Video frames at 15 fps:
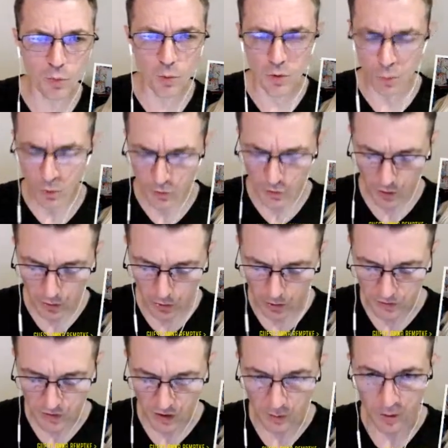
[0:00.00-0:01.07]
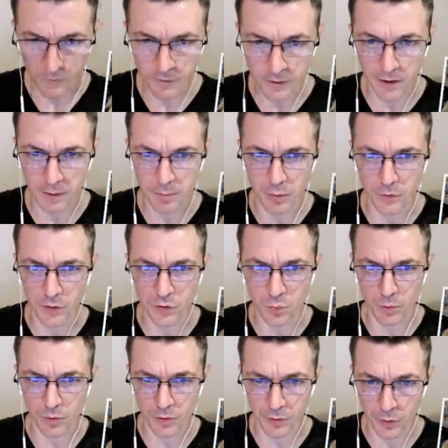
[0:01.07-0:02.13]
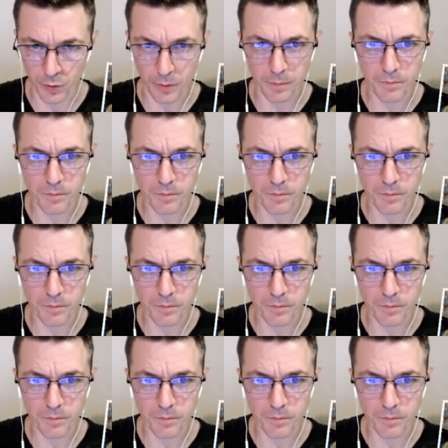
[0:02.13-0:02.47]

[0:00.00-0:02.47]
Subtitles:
one was a little example. I've got to put this one on here.